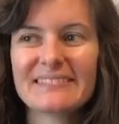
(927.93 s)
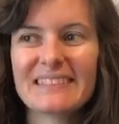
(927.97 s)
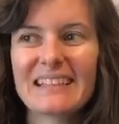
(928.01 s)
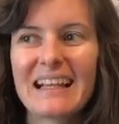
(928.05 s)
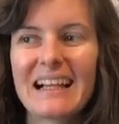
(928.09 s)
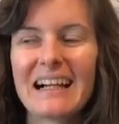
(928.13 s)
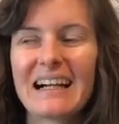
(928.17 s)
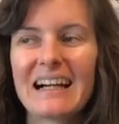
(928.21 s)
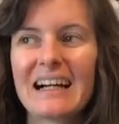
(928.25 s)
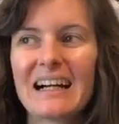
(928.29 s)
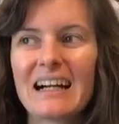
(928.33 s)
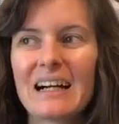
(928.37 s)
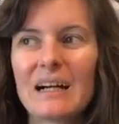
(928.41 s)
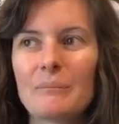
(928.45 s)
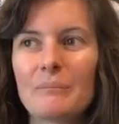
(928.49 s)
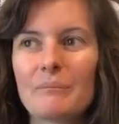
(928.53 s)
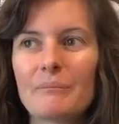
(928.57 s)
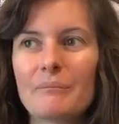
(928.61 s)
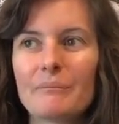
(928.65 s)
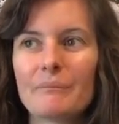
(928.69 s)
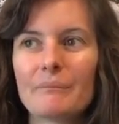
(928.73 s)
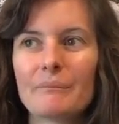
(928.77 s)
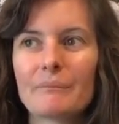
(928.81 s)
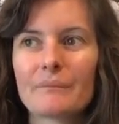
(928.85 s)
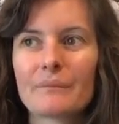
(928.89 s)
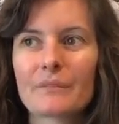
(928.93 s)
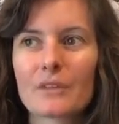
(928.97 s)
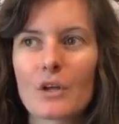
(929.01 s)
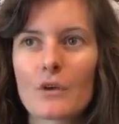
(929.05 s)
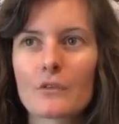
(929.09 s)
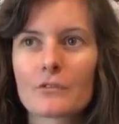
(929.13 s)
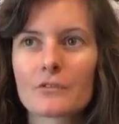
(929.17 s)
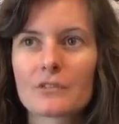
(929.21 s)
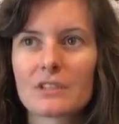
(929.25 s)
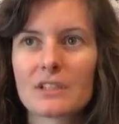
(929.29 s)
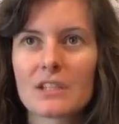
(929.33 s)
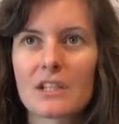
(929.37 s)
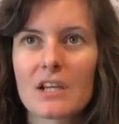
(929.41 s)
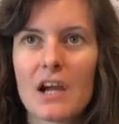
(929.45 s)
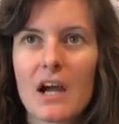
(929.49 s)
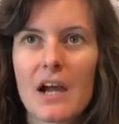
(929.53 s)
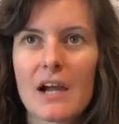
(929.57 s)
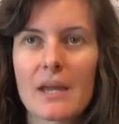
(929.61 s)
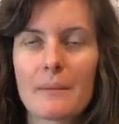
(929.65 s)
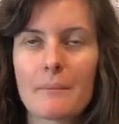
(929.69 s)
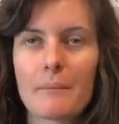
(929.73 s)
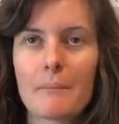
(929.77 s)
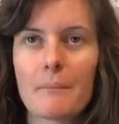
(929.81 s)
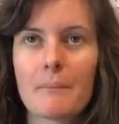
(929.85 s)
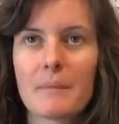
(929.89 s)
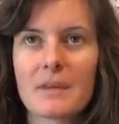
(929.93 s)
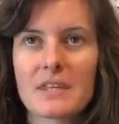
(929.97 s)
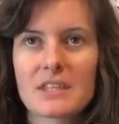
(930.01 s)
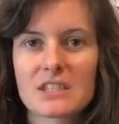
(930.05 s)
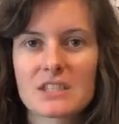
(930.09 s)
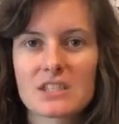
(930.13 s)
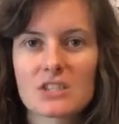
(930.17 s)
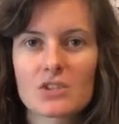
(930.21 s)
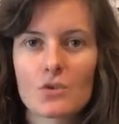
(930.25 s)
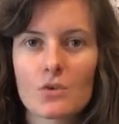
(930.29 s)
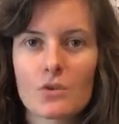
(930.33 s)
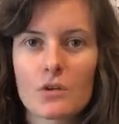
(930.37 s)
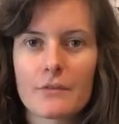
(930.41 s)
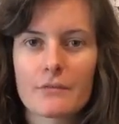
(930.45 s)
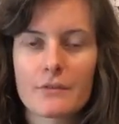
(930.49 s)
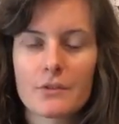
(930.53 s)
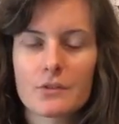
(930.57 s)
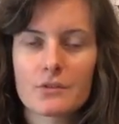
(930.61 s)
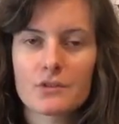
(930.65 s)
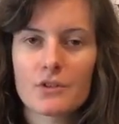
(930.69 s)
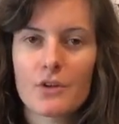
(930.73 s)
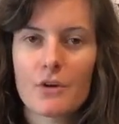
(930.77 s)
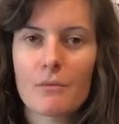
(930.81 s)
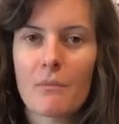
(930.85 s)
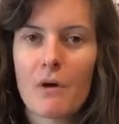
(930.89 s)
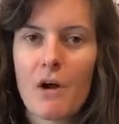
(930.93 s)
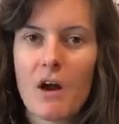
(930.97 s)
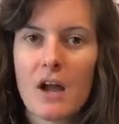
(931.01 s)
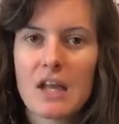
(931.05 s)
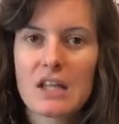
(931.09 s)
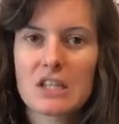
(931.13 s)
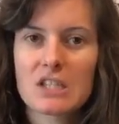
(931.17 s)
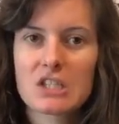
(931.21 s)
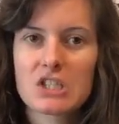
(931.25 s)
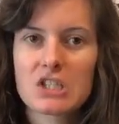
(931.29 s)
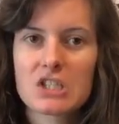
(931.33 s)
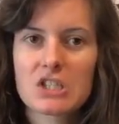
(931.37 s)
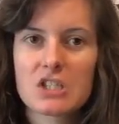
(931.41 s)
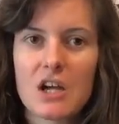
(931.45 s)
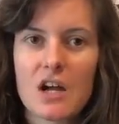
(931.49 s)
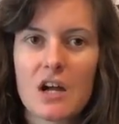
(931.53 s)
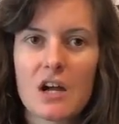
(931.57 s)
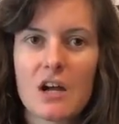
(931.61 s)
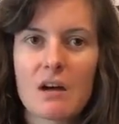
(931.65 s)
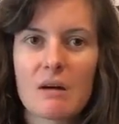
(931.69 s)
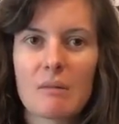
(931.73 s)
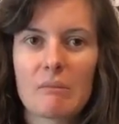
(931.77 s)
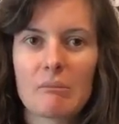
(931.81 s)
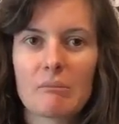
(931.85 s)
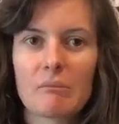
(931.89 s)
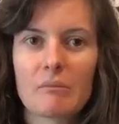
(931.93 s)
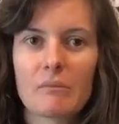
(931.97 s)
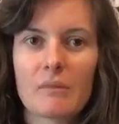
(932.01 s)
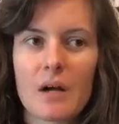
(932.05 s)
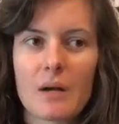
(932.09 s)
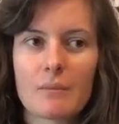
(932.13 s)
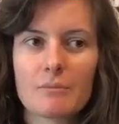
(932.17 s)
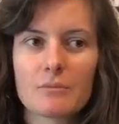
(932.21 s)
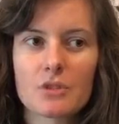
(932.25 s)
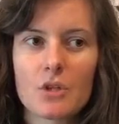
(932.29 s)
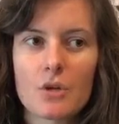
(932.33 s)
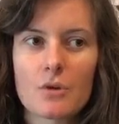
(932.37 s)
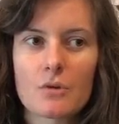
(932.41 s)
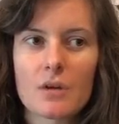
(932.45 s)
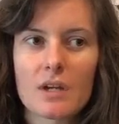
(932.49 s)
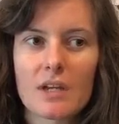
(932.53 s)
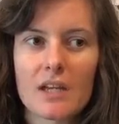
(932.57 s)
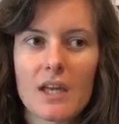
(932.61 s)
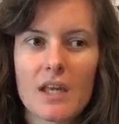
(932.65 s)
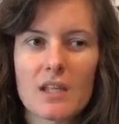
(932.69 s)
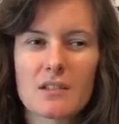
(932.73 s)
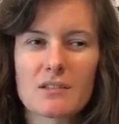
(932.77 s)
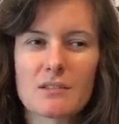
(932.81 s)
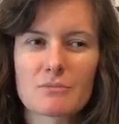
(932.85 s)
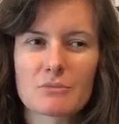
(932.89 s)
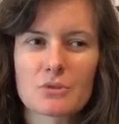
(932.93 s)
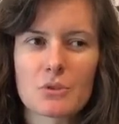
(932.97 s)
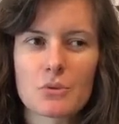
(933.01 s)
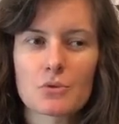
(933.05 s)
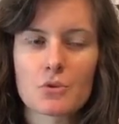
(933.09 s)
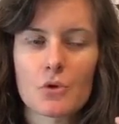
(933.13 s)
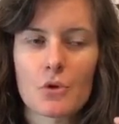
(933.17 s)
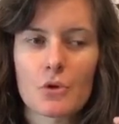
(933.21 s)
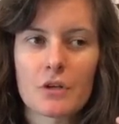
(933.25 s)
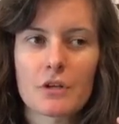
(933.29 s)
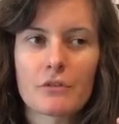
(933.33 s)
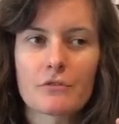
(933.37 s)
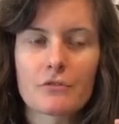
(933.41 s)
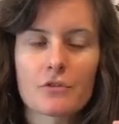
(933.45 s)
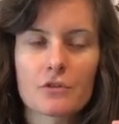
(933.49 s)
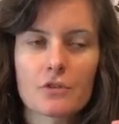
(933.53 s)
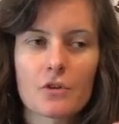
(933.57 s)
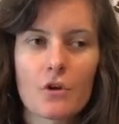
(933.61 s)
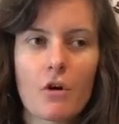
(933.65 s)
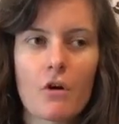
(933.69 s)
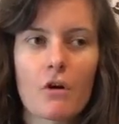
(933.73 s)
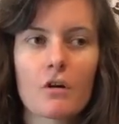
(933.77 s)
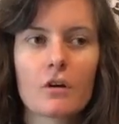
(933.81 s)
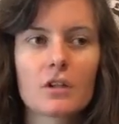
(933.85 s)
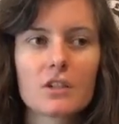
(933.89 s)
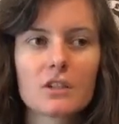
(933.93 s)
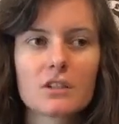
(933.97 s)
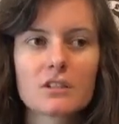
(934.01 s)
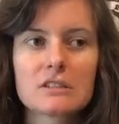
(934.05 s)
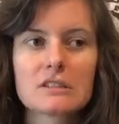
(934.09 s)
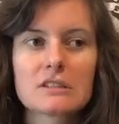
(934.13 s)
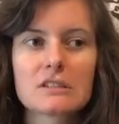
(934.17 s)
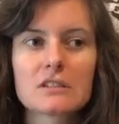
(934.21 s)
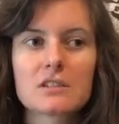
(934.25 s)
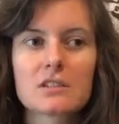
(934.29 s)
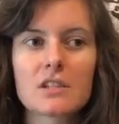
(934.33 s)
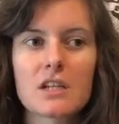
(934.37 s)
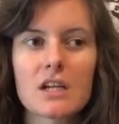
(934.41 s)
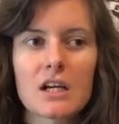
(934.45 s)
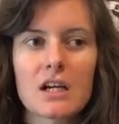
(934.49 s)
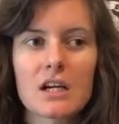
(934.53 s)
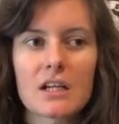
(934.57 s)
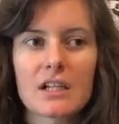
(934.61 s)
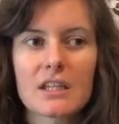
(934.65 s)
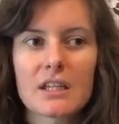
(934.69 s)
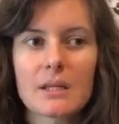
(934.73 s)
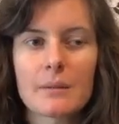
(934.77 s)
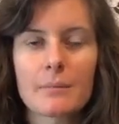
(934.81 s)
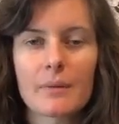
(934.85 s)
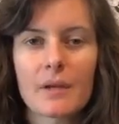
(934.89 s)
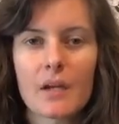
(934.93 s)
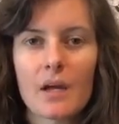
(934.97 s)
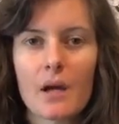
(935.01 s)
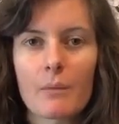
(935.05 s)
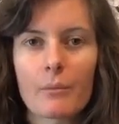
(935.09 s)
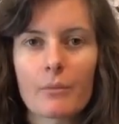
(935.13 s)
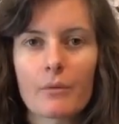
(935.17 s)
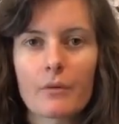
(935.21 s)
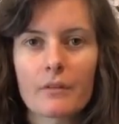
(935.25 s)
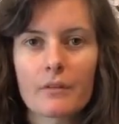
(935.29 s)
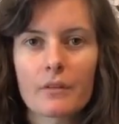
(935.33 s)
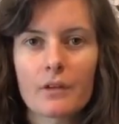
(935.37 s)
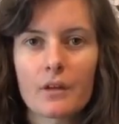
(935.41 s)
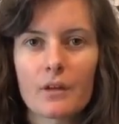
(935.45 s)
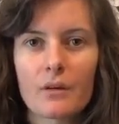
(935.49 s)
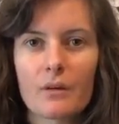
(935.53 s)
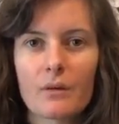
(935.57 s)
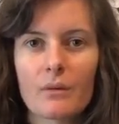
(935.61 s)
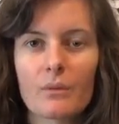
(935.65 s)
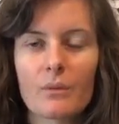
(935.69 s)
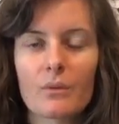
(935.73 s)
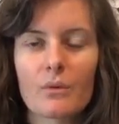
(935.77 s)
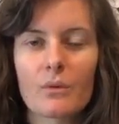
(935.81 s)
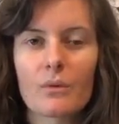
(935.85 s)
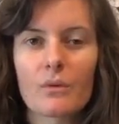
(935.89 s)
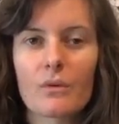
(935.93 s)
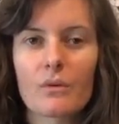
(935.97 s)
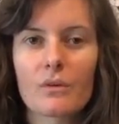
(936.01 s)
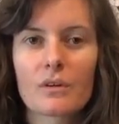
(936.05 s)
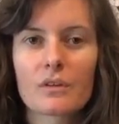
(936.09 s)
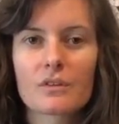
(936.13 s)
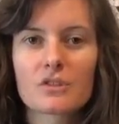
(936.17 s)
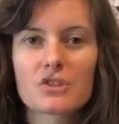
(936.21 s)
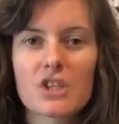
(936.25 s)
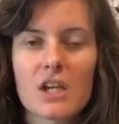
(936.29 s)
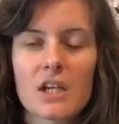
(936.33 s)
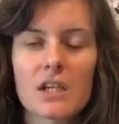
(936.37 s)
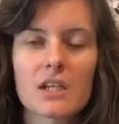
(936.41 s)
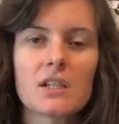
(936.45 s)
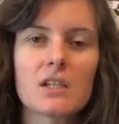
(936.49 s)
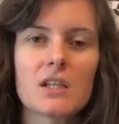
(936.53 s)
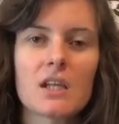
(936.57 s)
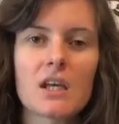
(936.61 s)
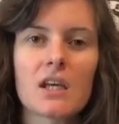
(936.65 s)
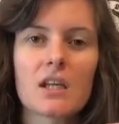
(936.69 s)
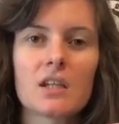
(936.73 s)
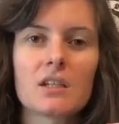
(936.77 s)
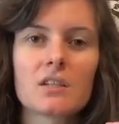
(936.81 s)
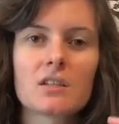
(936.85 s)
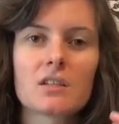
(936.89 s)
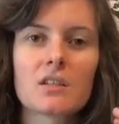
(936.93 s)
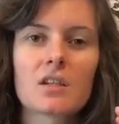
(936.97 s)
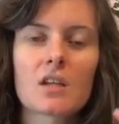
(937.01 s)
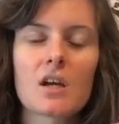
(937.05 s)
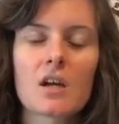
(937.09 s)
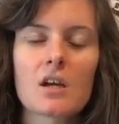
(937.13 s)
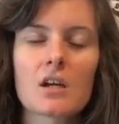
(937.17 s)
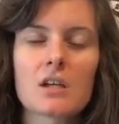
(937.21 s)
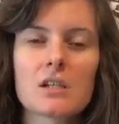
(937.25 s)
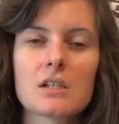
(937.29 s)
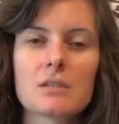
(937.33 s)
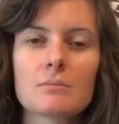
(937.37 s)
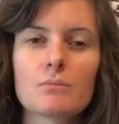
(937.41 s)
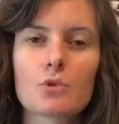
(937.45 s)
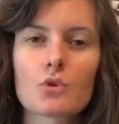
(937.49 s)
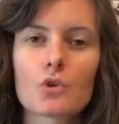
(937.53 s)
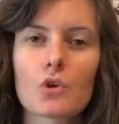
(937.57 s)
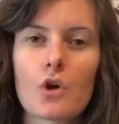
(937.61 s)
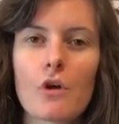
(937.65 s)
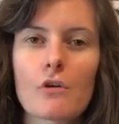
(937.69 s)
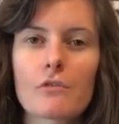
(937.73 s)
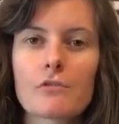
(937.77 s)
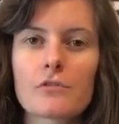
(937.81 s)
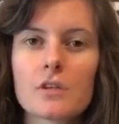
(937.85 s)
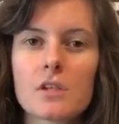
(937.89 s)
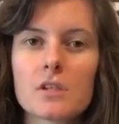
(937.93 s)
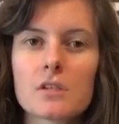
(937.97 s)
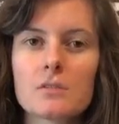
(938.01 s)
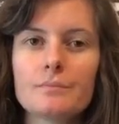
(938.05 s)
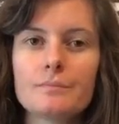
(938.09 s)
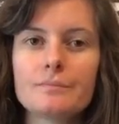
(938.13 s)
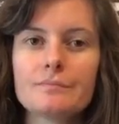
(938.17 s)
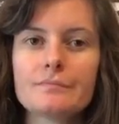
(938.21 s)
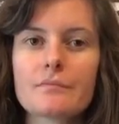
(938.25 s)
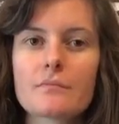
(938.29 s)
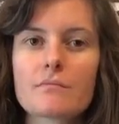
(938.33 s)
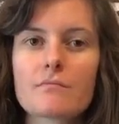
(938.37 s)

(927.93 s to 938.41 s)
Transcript: Obviously I miss all of you so much. I'm so sorry for not keeping up with you or checking in more often.